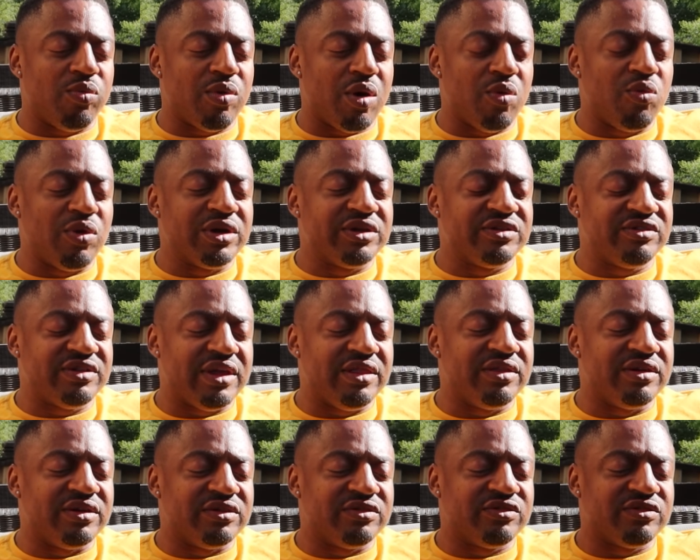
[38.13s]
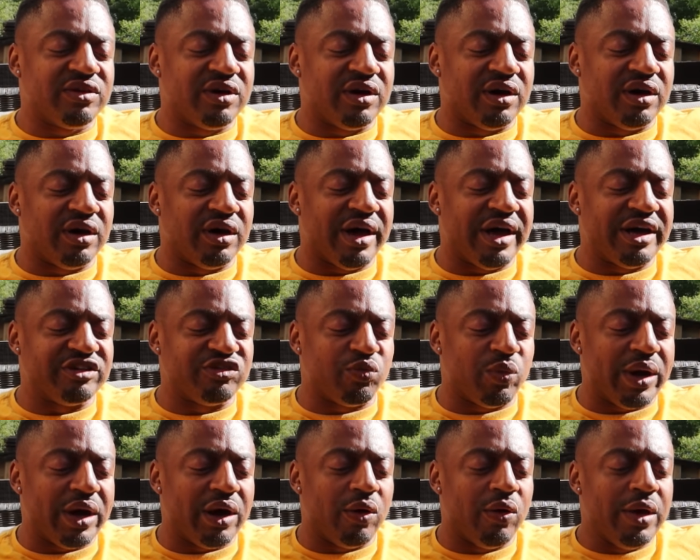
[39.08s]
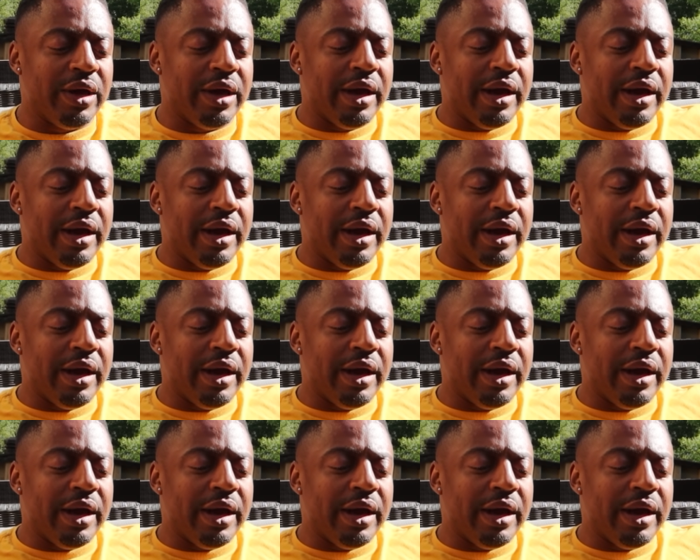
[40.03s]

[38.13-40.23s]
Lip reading: want to say this as well.